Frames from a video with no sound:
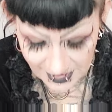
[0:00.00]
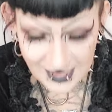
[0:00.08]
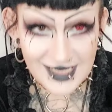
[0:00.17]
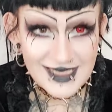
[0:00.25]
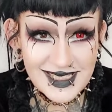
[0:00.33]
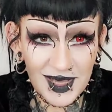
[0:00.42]

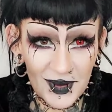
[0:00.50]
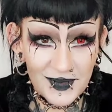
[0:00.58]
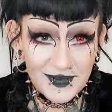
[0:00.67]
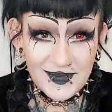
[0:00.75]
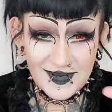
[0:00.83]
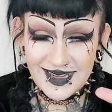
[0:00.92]

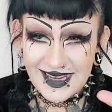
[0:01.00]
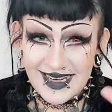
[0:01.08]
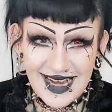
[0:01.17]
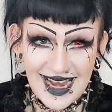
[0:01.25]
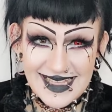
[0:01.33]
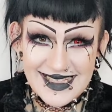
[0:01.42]
So
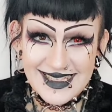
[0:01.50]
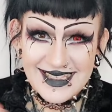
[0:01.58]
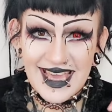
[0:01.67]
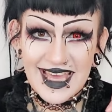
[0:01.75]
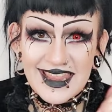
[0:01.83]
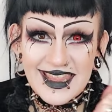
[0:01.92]
let's
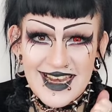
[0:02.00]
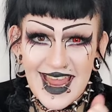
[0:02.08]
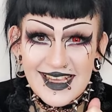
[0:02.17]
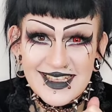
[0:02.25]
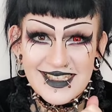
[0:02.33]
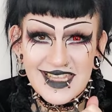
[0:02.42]
get the
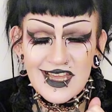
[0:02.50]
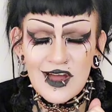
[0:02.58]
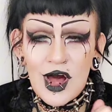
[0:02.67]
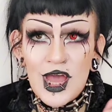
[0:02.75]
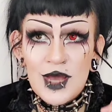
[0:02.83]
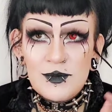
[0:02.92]
next thing.
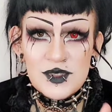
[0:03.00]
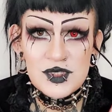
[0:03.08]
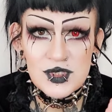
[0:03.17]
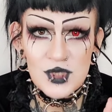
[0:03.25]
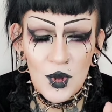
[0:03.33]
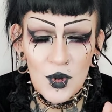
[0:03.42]
I am
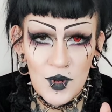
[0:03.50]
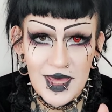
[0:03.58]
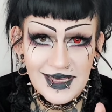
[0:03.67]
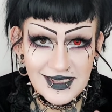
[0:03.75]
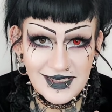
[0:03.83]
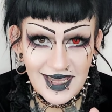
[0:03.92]
so
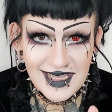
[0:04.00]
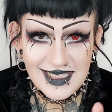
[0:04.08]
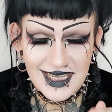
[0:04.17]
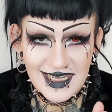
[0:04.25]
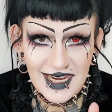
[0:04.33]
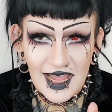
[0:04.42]

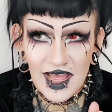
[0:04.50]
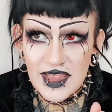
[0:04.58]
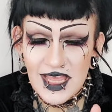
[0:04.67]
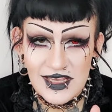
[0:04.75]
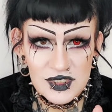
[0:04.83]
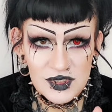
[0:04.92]
excited.
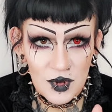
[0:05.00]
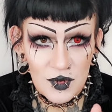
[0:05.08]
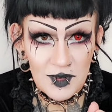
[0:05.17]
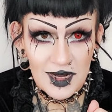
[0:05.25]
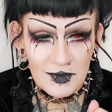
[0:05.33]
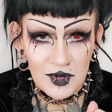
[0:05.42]
There's so
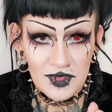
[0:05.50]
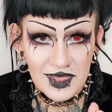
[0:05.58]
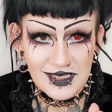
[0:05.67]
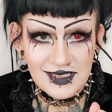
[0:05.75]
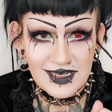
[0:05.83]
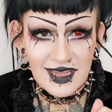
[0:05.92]
many more
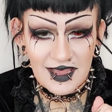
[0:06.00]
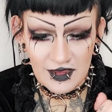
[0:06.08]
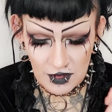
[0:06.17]
things in here.